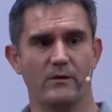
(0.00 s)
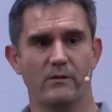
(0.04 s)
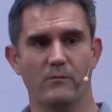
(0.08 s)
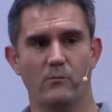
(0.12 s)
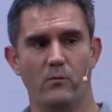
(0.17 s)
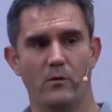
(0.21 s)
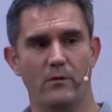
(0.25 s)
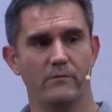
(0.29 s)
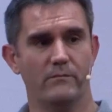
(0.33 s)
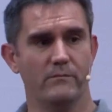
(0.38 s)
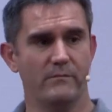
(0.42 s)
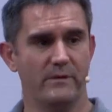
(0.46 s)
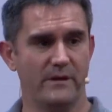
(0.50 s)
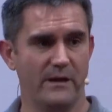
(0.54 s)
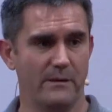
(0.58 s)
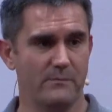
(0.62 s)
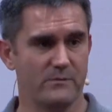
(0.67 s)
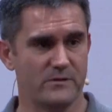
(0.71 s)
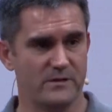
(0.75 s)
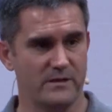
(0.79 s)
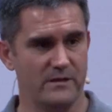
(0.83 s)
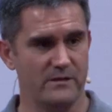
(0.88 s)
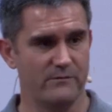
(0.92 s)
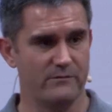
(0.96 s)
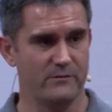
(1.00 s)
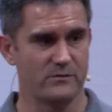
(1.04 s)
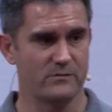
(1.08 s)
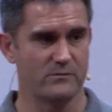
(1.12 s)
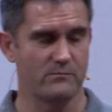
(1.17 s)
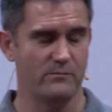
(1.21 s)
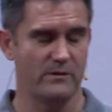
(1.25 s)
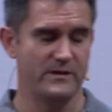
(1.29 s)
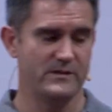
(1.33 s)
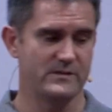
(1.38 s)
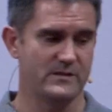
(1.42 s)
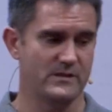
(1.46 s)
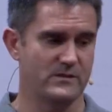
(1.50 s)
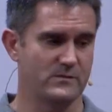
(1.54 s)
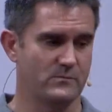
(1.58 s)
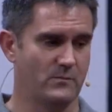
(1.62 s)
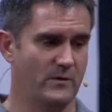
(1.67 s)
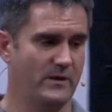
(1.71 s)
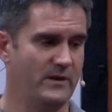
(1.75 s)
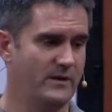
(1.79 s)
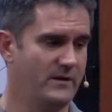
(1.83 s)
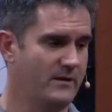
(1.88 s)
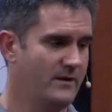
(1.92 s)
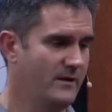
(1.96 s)
at what EMC have just released this
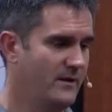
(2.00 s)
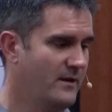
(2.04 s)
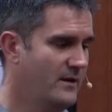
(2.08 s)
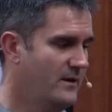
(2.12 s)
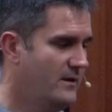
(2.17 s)
week.